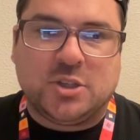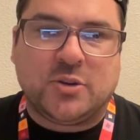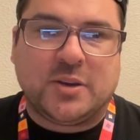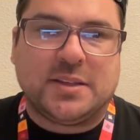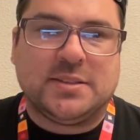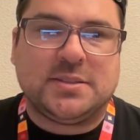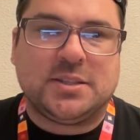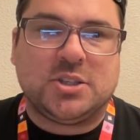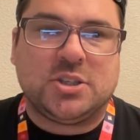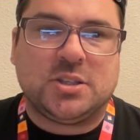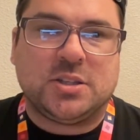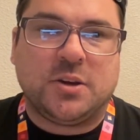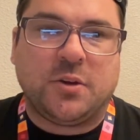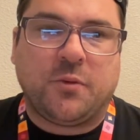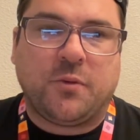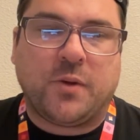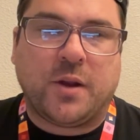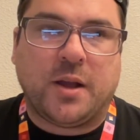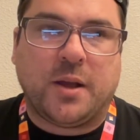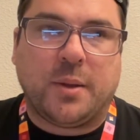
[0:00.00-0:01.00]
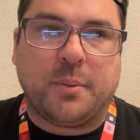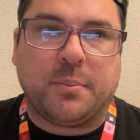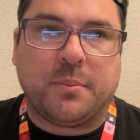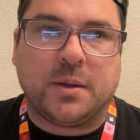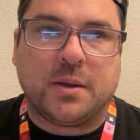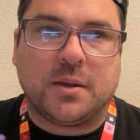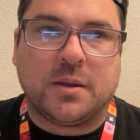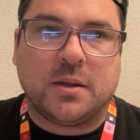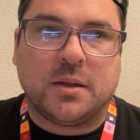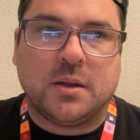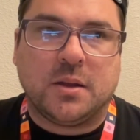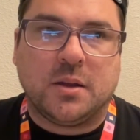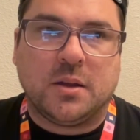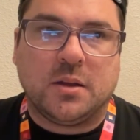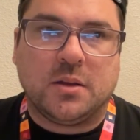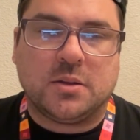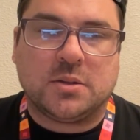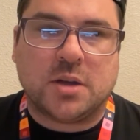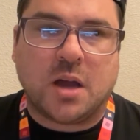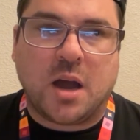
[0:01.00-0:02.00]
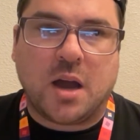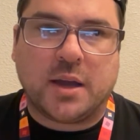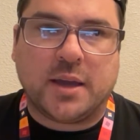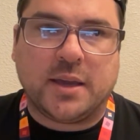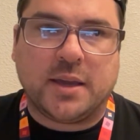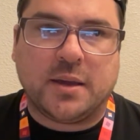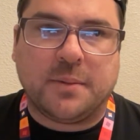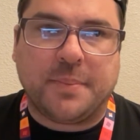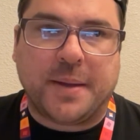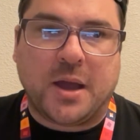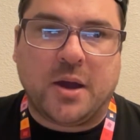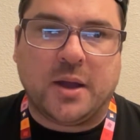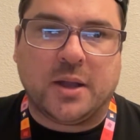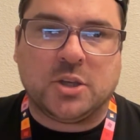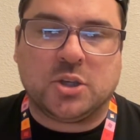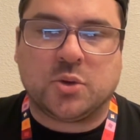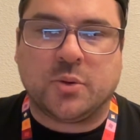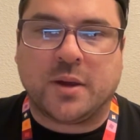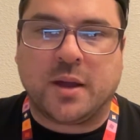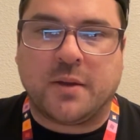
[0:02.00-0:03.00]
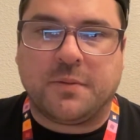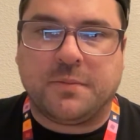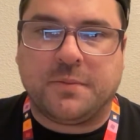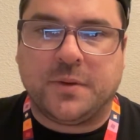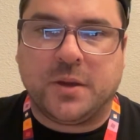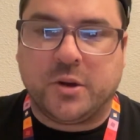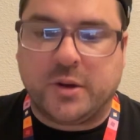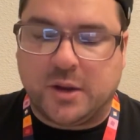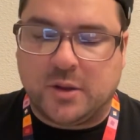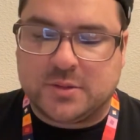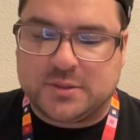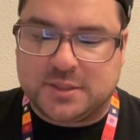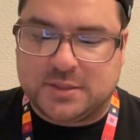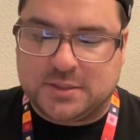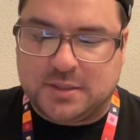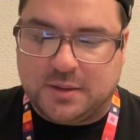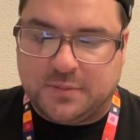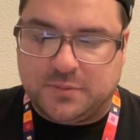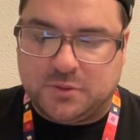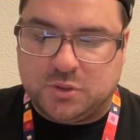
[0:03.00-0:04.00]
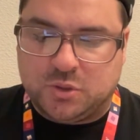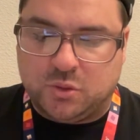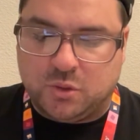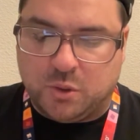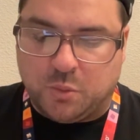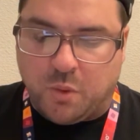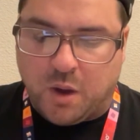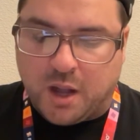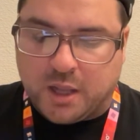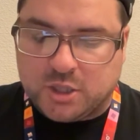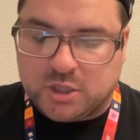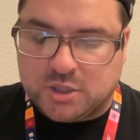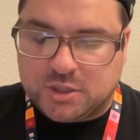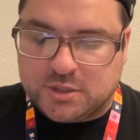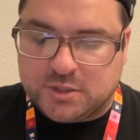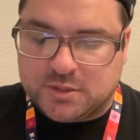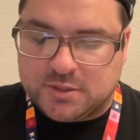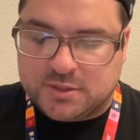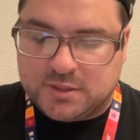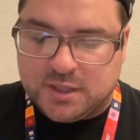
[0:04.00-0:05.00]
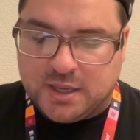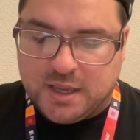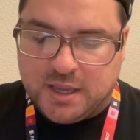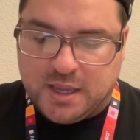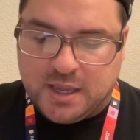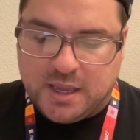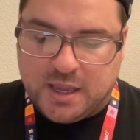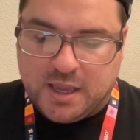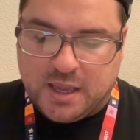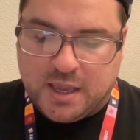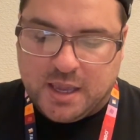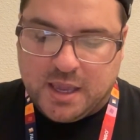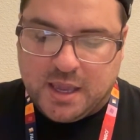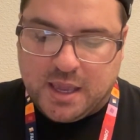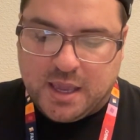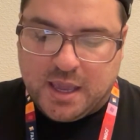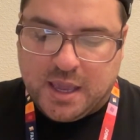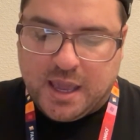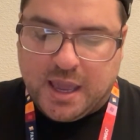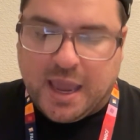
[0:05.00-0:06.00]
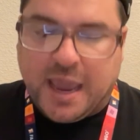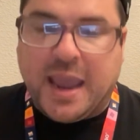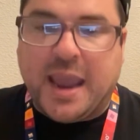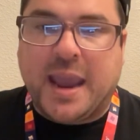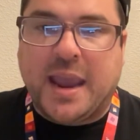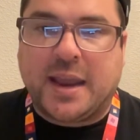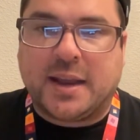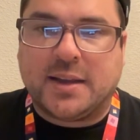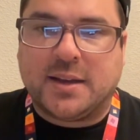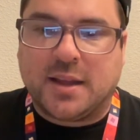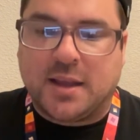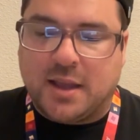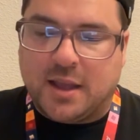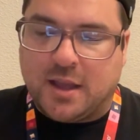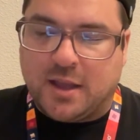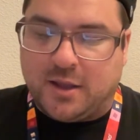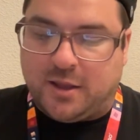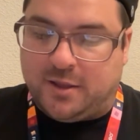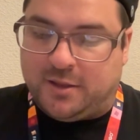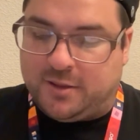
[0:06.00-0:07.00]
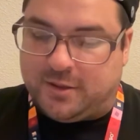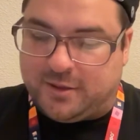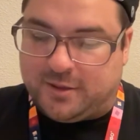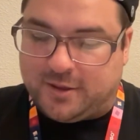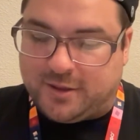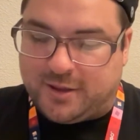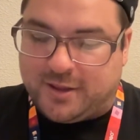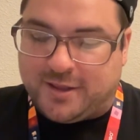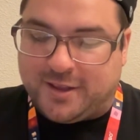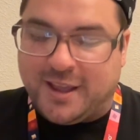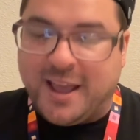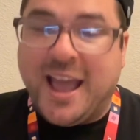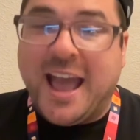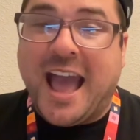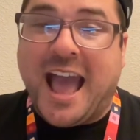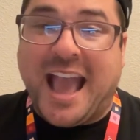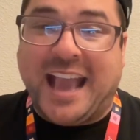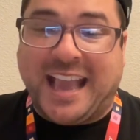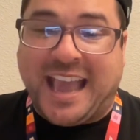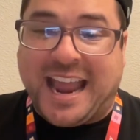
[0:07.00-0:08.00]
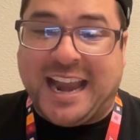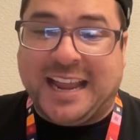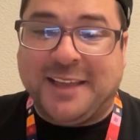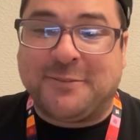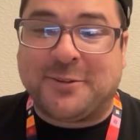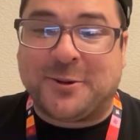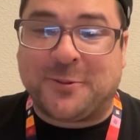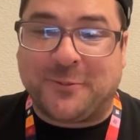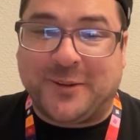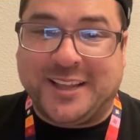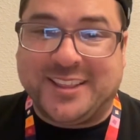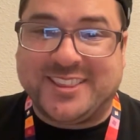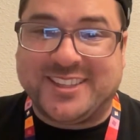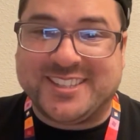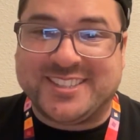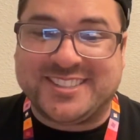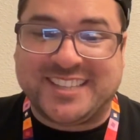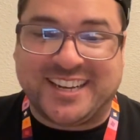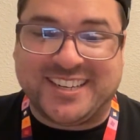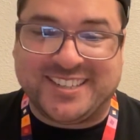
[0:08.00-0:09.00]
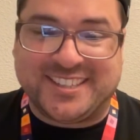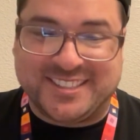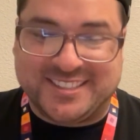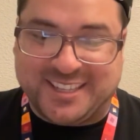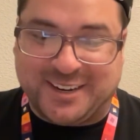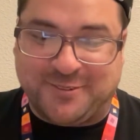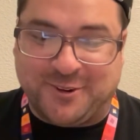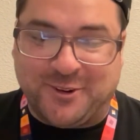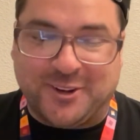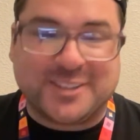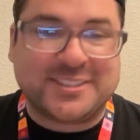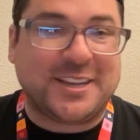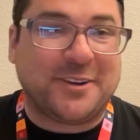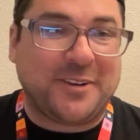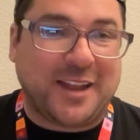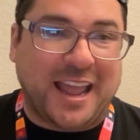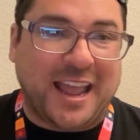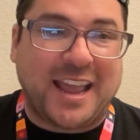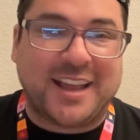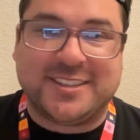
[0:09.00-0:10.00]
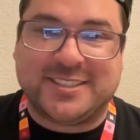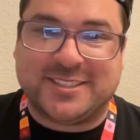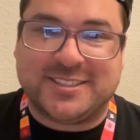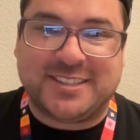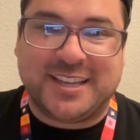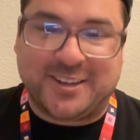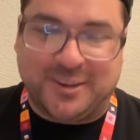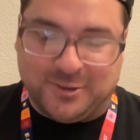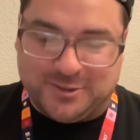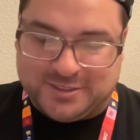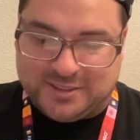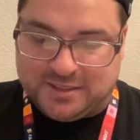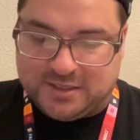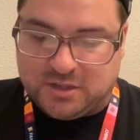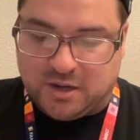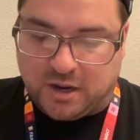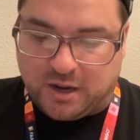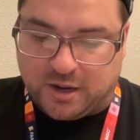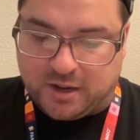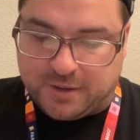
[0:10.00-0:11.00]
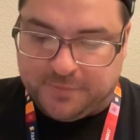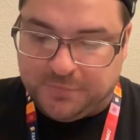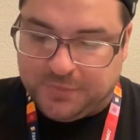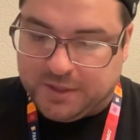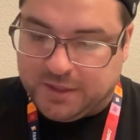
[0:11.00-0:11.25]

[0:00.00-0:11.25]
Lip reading: transitioned from talking about and showing off Furiosa stuff to the Watchers, and I can't even read this sentence I wrote because I had to take notes in the dark.